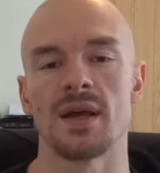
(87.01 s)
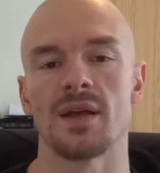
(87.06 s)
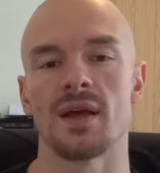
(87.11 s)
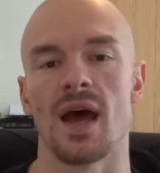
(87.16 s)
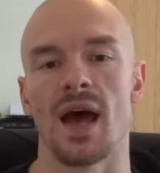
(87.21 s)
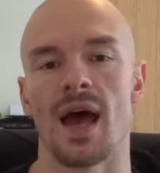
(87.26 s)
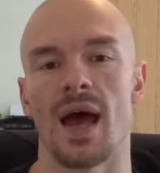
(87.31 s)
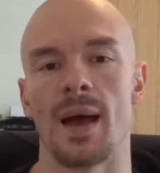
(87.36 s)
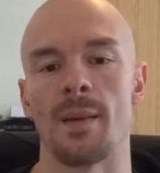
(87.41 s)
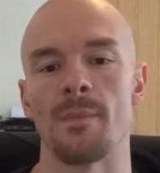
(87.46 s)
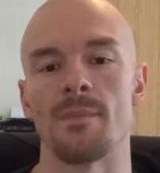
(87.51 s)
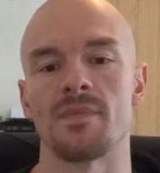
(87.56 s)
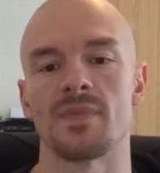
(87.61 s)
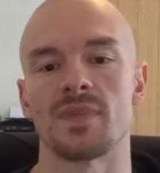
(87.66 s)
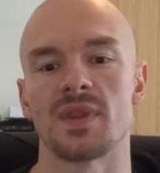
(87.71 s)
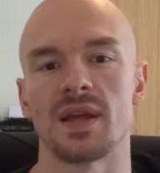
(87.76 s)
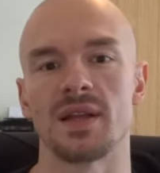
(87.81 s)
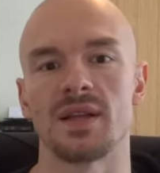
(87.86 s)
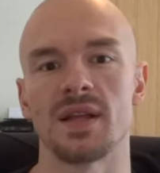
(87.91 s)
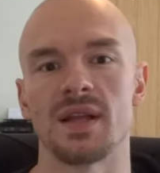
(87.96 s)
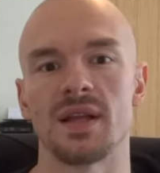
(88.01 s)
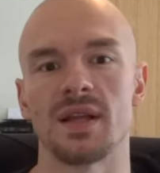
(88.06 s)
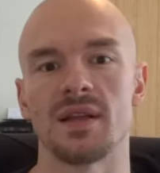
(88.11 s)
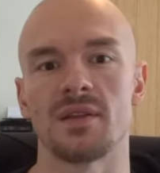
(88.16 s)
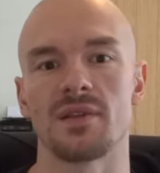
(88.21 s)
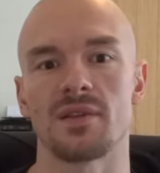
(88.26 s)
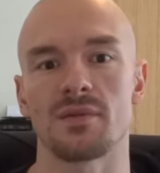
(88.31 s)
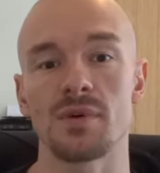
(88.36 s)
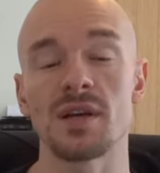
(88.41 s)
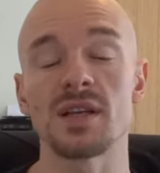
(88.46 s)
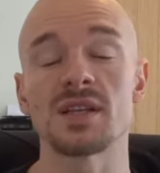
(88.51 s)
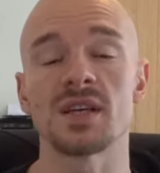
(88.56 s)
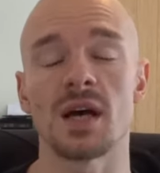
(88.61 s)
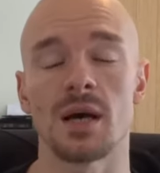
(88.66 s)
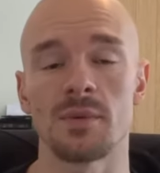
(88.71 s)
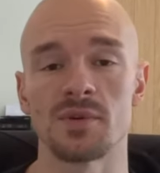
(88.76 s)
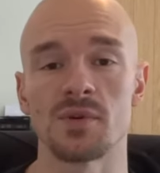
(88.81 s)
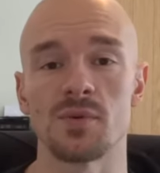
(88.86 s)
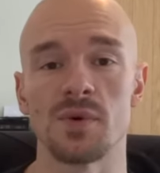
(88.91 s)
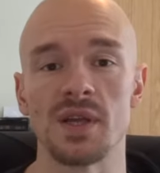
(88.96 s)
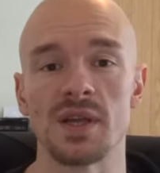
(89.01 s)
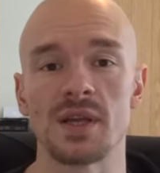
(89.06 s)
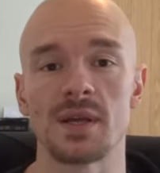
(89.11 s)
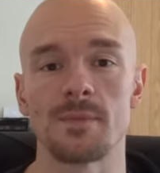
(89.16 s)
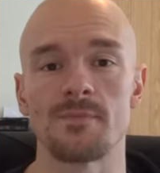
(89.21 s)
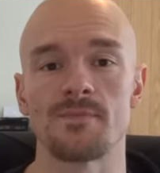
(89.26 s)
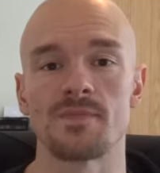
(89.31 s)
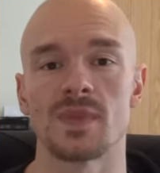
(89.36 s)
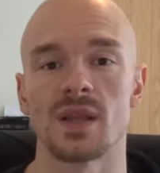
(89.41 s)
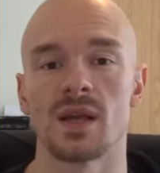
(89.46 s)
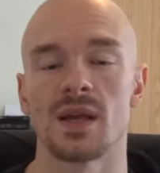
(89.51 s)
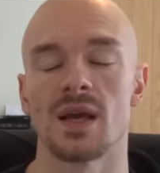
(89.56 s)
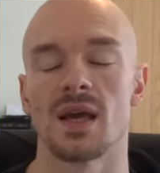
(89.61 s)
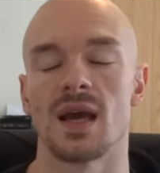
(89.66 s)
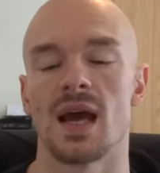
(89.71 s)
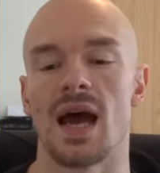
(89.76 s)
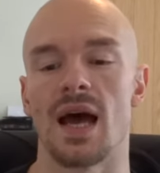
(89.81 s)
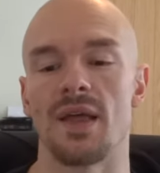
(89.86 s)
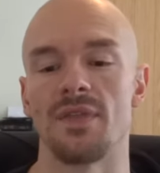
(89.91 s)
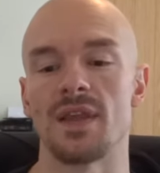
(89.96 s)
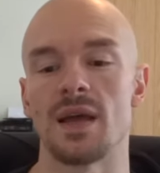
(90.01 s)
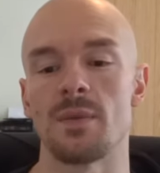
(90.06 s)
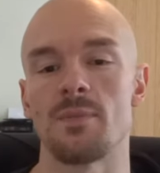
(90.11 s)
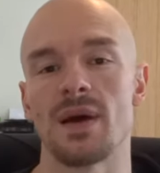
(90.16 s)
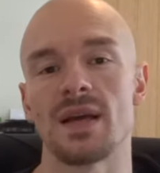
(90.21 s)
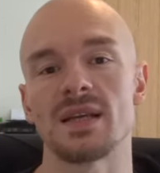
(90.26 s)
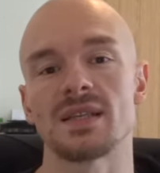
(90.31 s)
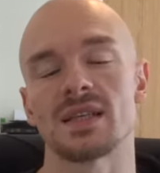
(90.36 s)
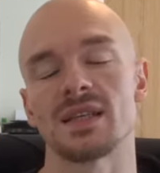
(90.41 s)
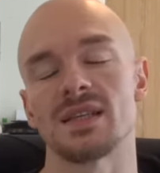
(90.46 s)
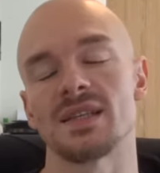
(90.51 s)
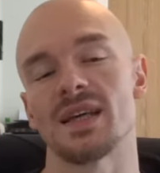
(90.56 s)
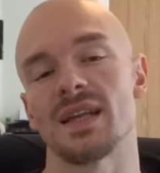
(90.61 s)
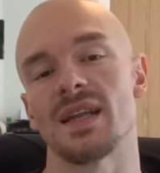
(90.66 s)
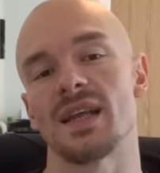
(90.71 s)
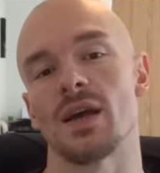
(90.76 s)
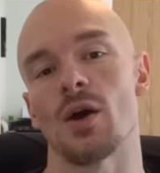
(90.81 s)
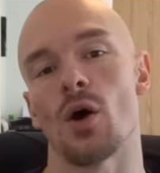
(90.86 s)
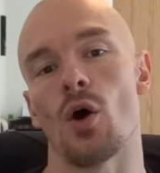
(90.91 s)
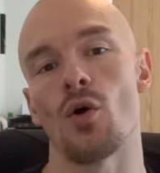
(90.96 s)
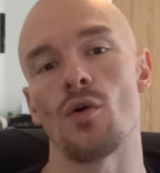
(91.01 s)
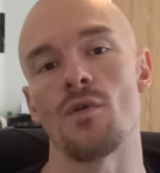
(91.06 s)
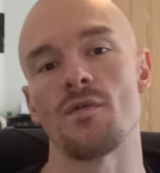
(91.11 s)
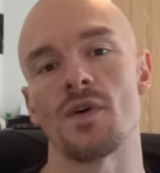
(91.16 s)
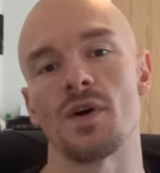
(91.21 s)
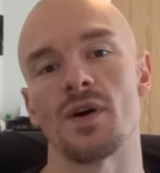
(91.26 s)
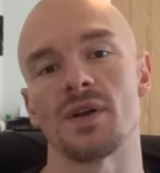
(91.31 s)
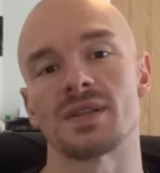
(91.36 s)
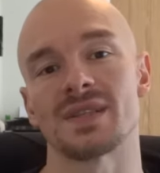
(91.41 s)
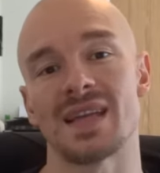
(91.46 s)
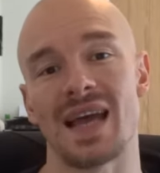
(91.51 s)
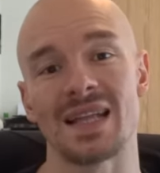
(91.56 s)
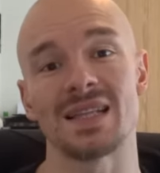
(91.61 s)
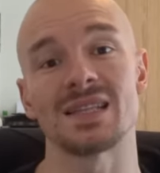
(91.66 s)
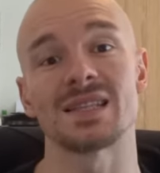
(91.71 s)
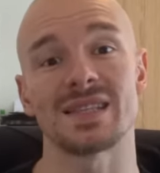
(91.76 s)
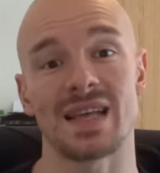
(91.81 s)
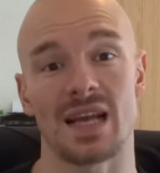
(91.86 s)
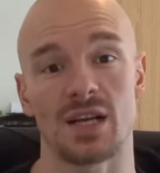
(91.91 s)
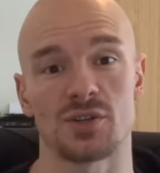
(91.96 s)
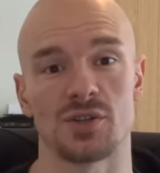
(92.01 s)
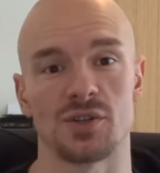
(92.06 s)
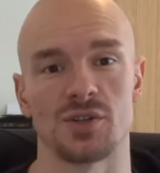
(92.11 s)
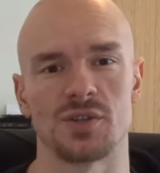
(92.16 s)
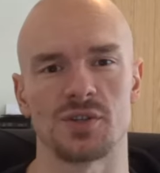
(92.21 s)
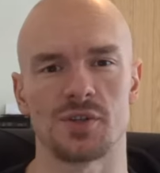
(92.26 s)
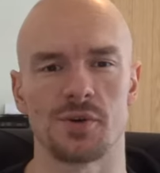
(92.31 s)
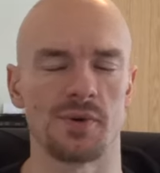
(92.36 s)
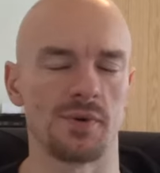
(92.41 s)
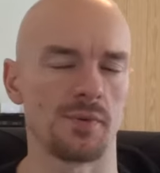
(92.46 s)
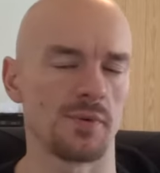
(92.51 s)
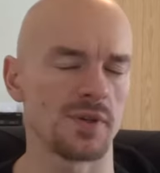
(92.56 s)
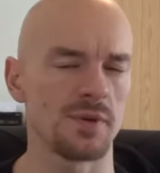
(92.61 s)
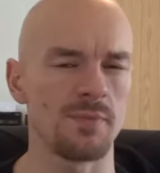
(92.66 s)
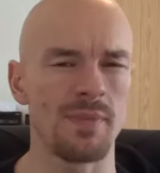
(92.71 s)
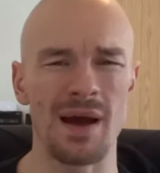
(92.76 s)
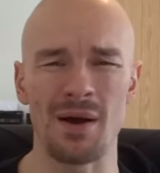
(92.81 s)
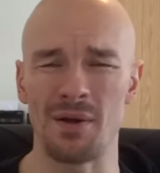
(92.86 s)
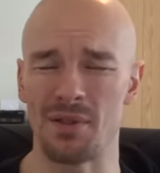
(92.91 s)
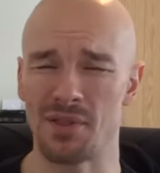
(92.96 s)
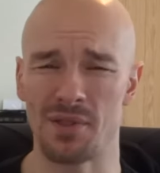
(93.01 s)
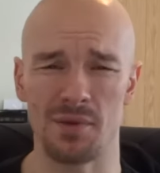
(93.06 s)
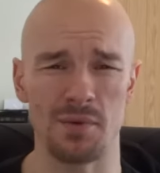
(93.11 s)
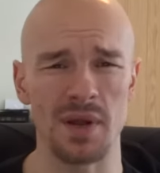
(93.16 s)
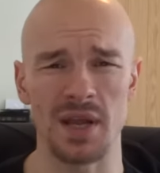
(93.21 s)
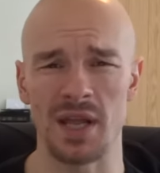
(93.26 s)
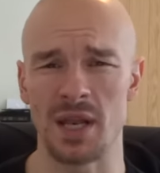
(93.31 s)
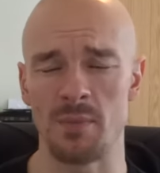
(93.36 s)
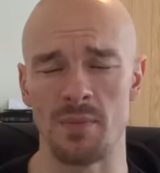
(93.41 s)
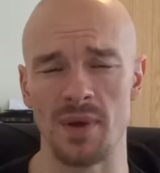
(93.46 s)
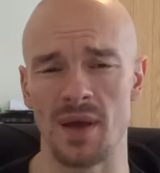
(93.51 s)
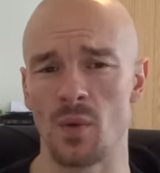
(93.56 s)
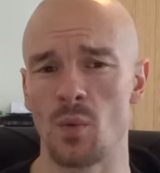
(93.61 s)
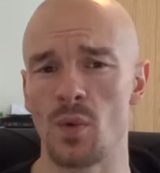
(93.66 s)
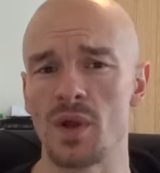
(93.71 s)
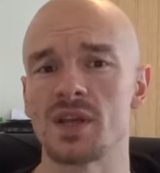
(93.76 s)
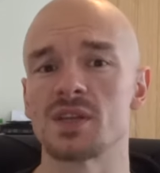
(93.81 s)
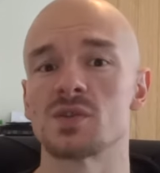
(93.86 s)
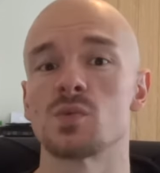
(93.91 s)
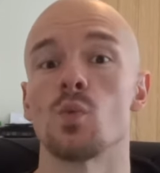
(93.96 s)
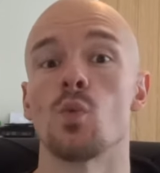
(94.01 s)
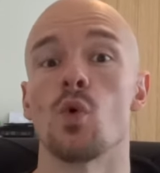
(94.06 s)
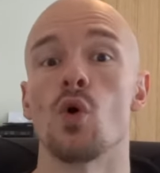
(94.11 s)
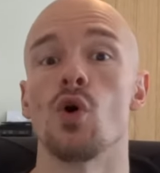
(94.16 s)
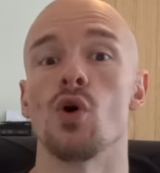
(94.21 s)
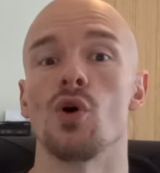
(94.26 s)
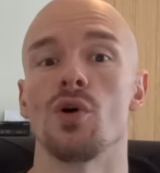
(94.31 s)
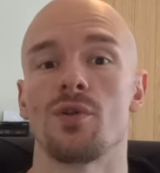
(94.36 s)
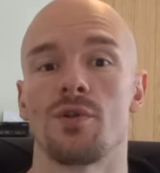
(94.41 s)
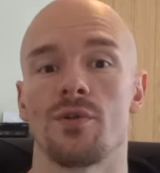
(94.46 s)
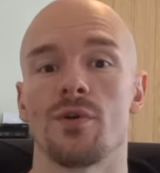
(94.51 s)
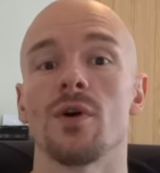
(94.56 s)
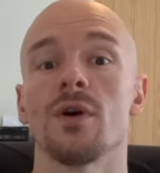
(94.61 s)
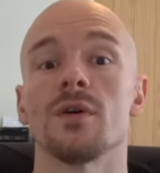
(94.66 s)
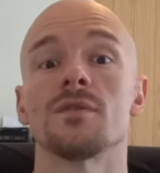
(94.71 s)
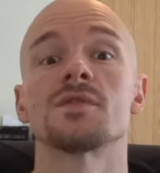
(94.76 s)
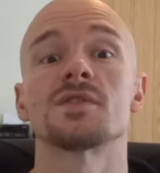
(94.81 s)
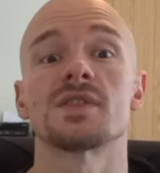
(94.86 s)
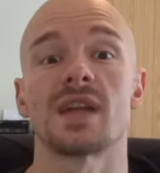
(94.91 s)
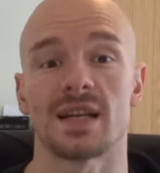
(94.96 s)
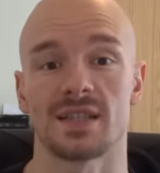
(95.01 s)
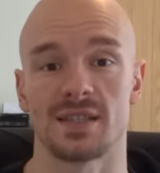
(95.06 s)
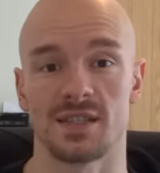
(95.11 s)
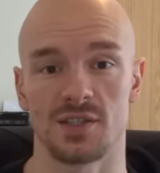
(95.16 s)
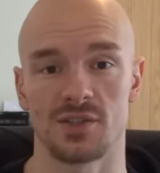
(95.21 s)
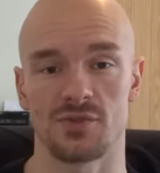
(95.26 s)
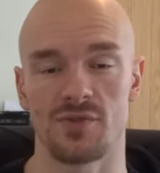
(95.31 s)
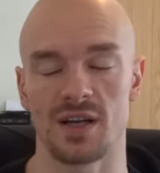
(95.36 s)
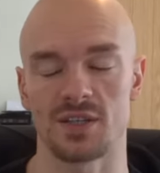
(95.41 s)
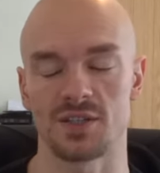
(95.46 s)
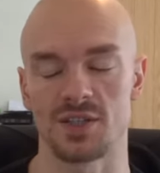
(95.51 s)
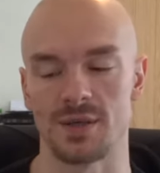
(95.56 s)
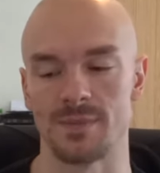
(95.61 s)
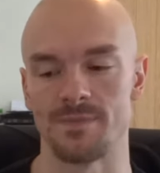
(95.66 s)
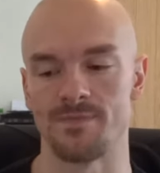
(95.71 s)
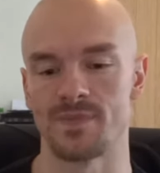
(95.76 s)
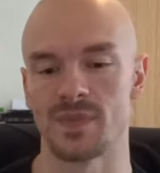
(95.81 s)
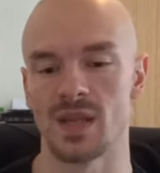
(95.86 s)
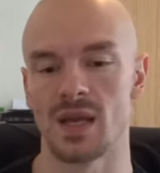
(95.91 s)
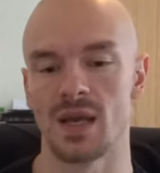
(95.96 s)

They did it three times a week, and they basically did it over 10 sessions. So it was about three and a bit weeks worth of static stretching.